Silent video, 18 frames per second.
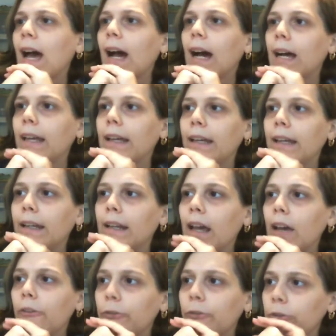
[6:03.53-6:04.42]
and
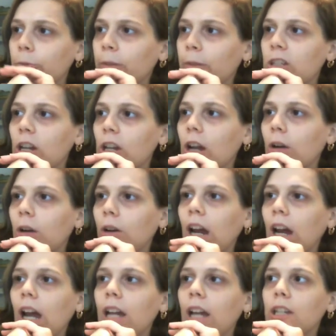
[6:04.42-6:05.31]
after my
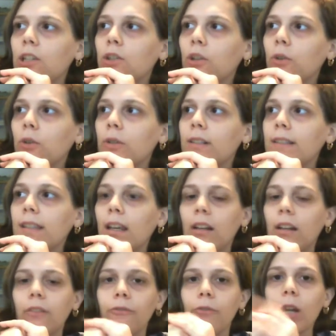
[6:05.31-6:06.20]
shower, I noticed
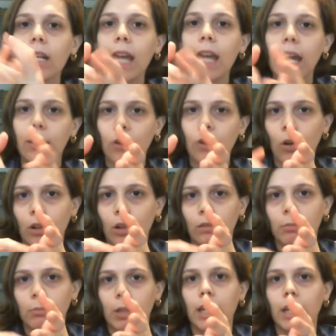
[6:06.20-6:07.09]
that a friend had
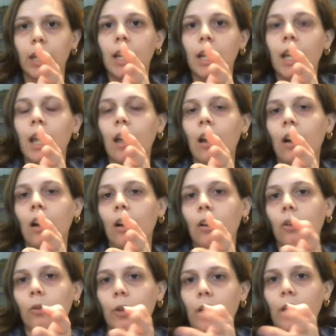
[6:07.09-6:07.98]
called me
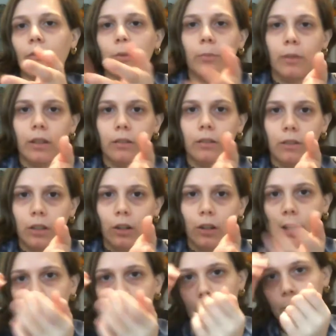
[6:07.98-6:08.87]
or whatever, but, you
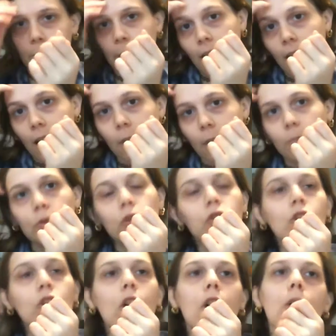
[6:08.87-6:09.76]
know, I didn't pick up.
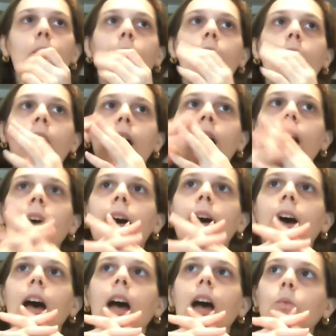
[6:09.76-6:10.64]
So
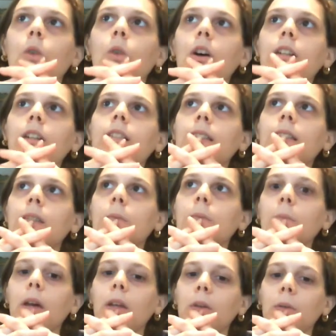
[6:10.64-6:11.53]
I walked into
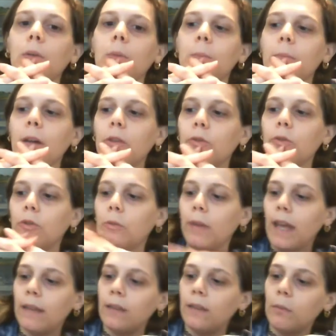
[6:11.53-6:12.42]
my
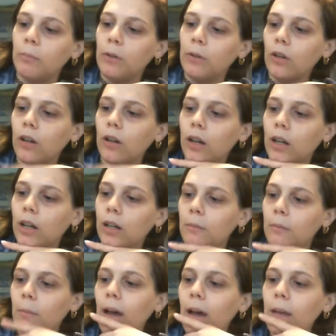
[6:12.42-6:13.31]
bedroom, and
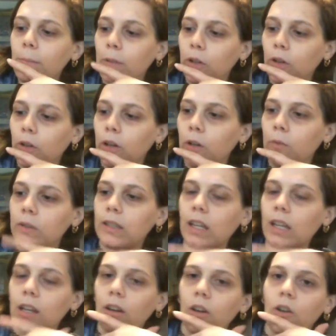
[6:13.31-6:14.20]
my bureau was
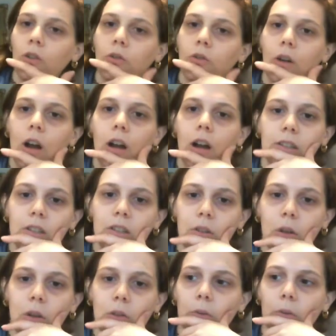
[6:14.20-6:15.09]
like across
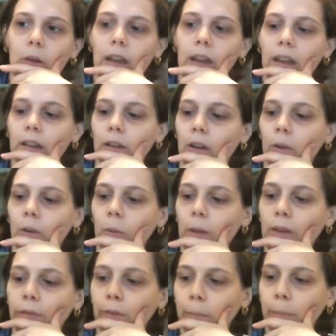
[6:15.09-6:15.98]
all the way
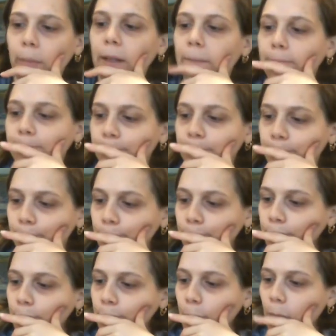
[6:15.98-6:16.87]
away from me.
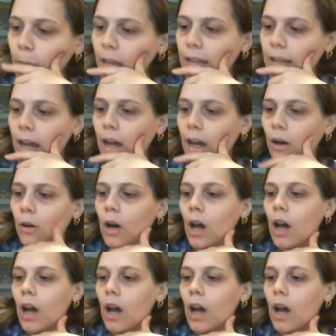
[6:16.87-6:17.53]
Now,